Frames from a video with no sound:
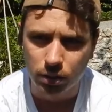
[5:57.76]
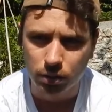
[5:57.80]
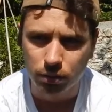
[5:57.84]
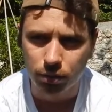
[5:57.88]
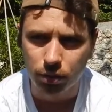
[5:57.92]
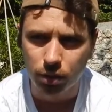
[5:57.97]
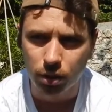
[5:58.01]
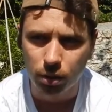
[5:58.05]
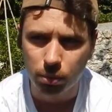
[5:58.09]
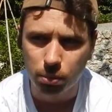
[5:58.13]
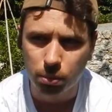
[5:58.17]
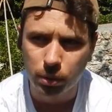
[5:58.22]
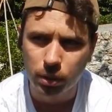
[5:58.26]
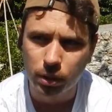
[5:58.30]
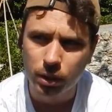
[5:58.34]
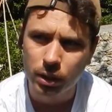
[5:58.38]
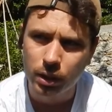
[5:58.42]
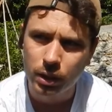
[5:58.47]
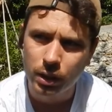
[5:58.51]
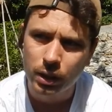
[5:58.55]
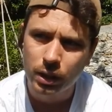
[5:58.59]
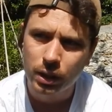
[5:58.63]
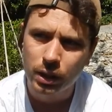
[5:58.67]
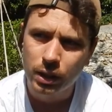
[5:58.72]
vibe.
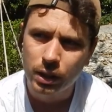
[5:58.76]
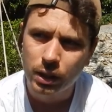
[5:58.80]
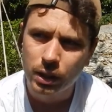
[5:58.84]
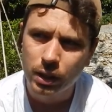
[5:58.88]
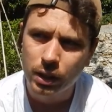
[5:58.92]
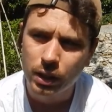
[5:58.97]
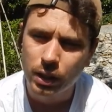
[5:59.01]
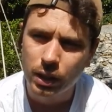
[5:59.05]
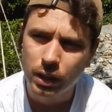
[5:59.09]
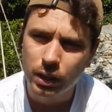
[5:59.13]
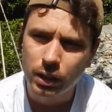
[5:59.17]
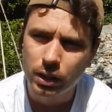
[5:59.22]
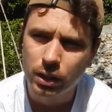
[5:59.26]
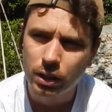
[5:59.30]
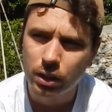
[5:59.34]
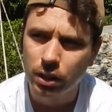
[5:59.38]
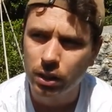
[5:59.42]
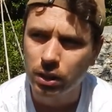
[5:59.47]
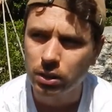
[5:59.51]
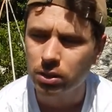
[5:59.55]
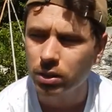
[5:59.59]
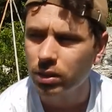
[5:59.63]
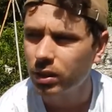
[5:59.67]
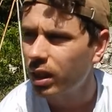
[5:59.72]

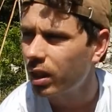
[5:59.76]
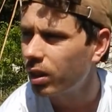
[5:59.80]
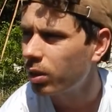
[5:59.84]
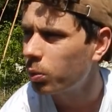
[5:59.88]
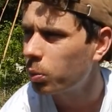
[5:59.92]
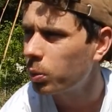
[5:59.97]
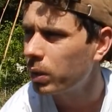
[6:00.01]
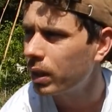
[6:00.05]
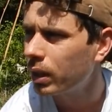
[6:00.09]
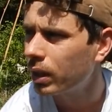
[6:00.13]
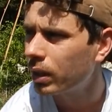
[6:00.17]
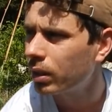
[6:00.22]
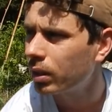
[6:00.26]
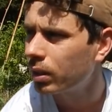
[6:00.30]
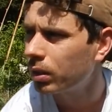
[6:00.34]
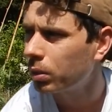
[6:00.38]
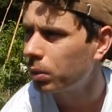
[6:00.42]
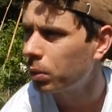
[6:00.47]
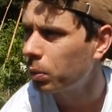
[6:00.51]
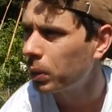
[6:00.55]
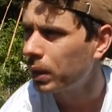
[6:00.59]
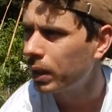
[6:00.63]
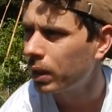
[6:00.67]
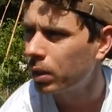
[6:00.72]
And so now the
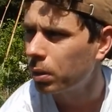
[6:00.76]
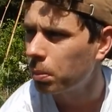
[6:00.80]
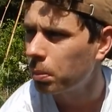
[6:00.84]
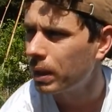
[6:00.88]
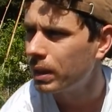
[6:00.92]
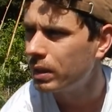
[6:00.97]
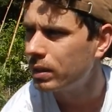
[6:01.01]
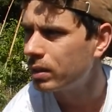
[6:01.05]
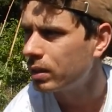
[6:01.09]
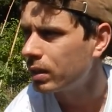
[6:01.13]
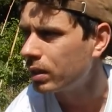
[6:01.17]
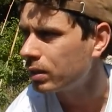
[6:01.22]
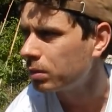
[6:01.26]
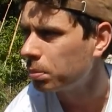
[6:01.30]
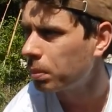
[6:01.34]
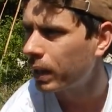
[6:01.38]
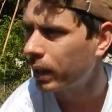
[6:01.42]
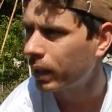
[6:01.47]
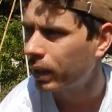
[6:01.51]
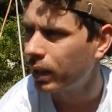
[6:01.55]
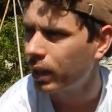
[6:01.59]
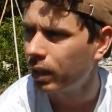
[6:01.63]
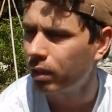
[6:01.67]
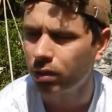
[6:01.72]
week commences
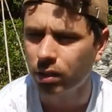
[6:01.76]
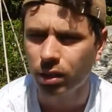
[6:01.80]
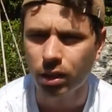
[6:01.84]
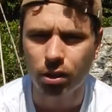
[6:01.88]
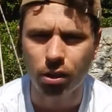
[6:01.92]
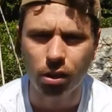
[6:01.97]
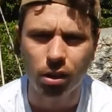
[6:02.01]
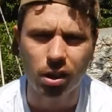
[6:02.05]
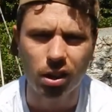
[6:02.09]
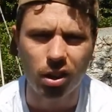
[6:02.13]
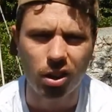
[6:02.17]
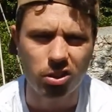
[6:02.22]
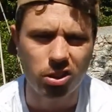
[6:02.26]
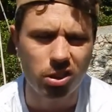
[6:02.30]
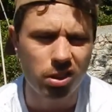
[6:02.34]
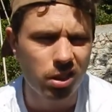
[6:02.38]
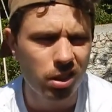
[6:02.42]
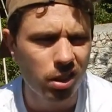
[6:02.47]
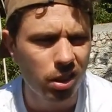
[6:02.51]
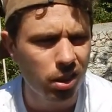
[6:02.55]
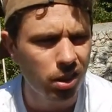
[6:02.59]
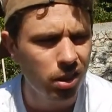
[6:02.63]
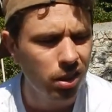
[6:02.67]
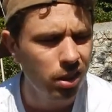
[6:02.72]
back here in the garden.